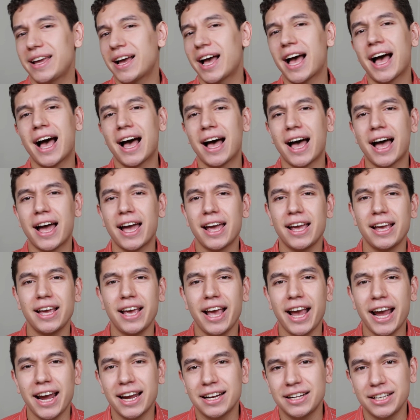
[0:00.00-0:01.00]

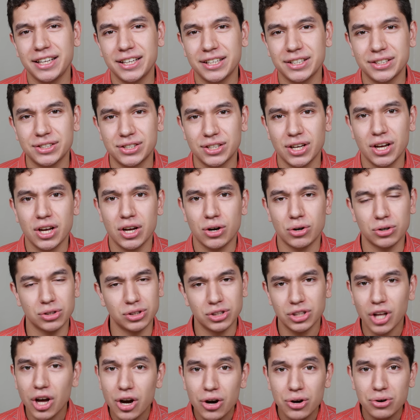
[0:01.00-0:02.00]
high 80s or
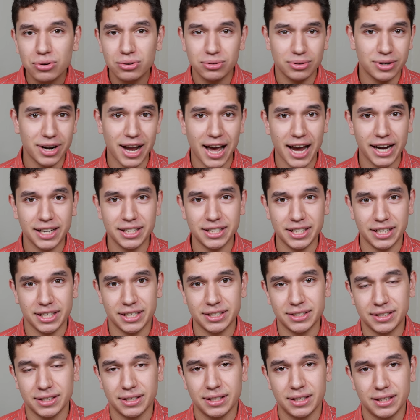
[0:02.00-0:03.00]
low
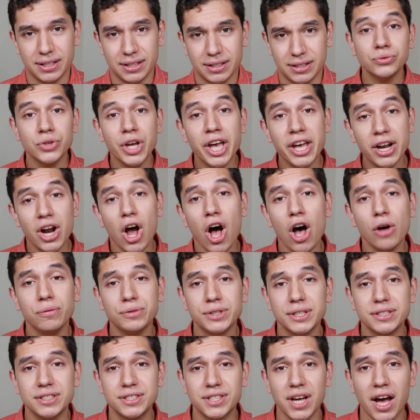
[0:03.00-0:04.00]
90s. And
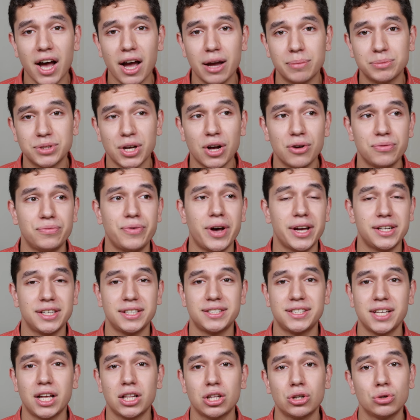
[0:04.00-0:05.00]
oftentimes, I'll find a
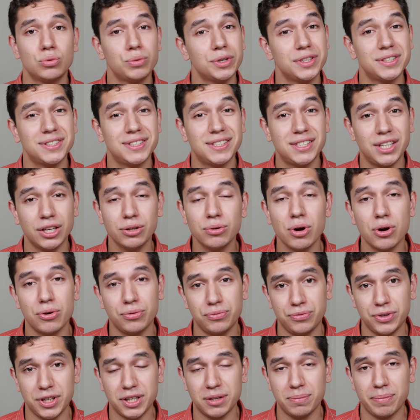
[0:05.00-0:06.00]
seller with zero
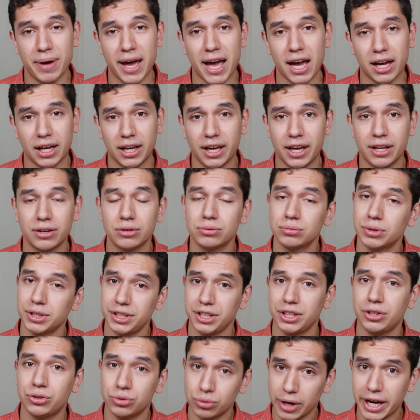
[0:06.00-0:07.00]
feedback and a
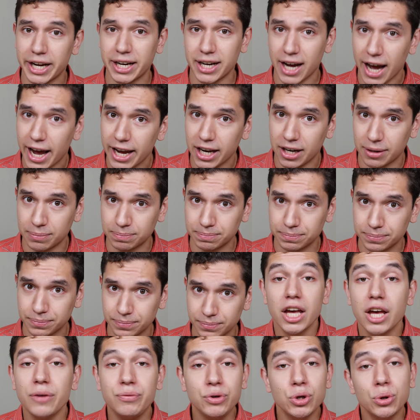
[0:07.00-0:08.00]
really great item.
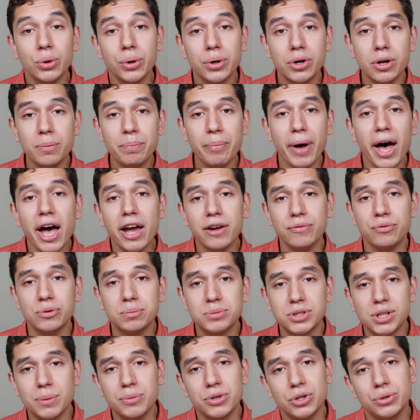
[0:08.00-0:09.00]
If you are going to buy
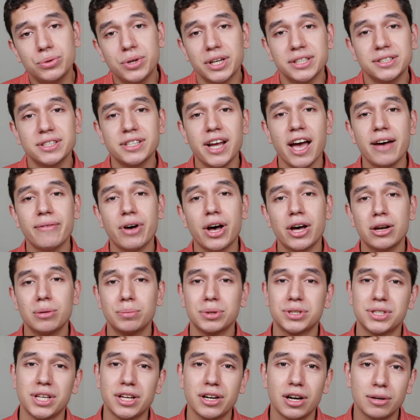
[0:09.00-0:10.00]
from someone who doesn't have
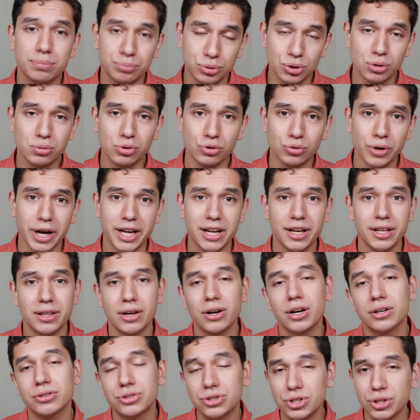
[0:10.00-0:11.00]
100% approval rating,
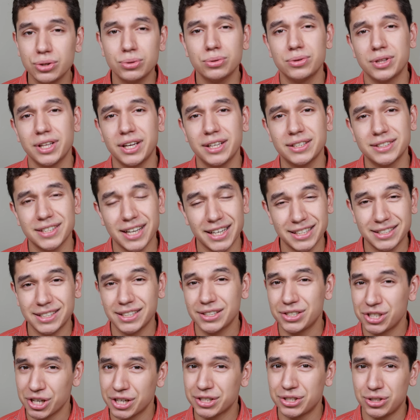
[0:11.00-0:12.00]
there are two things I
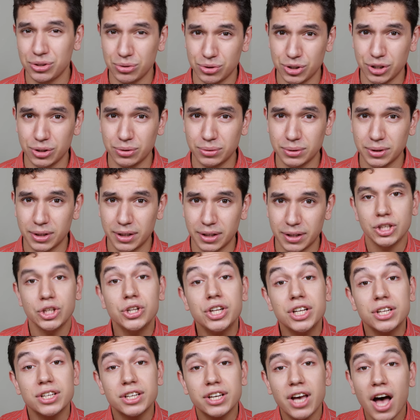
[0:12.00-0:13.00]
suggest you do. You
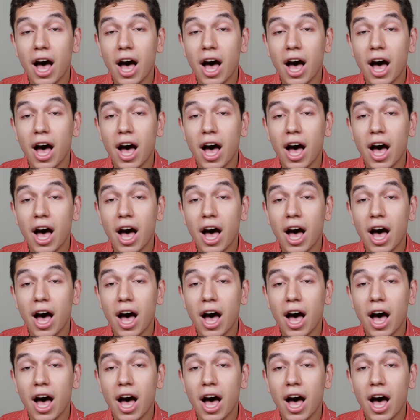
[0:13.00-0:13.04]
need to